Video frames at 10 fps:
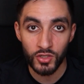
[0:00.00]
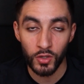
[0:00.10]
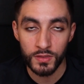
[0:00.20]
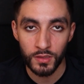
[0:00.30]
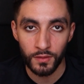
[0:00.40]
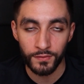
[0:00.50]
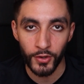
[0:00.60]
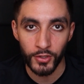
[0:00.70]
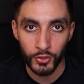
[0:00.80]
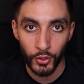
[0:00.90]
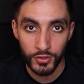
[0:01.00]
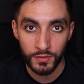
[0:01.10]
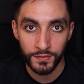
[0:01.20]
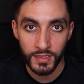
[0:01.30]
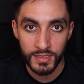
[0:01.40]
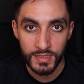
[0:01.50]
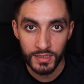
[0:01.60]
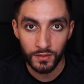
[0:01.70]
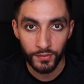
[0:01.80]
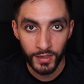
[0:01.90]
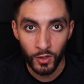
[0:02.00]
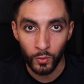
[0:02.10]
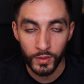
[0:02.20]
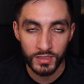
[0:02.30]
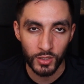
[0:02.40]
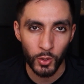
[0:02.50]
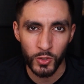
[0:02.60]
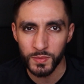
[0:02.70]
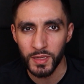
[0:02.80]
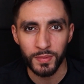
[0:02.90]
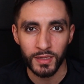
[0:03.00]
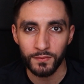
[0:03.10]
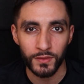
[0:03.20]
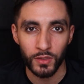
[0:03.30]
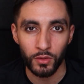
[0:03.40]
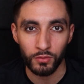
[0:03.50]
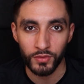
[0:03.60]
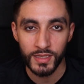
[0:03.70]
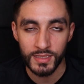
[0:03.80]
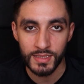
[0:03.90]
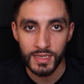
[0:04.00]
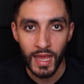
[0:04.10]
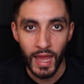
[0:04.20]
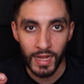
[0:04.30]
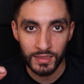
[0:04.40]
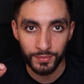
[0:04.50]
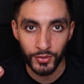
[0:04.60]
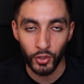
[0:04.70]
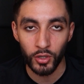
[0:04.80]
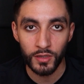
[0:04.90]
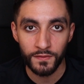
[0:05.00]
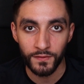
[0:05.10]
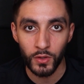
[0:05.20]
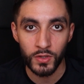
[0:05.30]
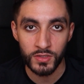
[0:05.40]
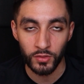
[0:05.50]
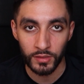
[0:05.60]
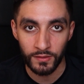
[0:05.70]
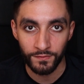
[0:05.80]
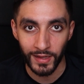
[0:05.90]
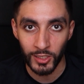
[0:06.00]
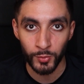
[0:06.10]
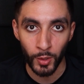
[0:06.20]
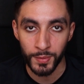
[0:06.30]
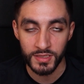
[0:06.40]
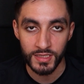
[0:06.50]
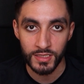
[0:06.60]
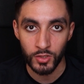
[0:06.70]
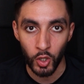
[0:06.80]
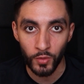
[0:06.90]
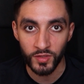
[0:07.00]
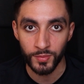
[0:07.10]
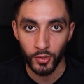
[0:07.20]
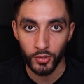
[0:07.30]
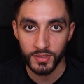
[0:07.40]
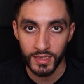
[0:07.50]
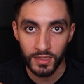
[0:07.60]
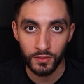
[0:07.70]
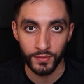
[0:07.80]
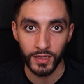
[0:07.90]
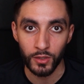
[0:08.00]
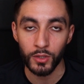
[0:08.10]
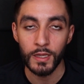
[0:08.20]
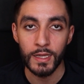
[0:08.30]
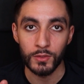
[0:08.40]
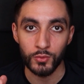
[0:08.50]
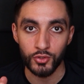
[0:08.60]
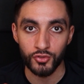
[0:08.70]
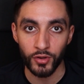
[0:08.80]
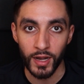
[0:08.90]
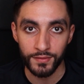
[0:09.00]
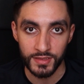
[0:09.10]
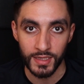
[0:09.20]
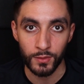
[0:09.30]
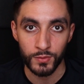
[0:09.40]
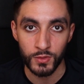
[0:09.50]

sure to avoid controversies in the video which hooks people in for the wrong reasons. and purely focused on the value proposition of the product in the video to drive sales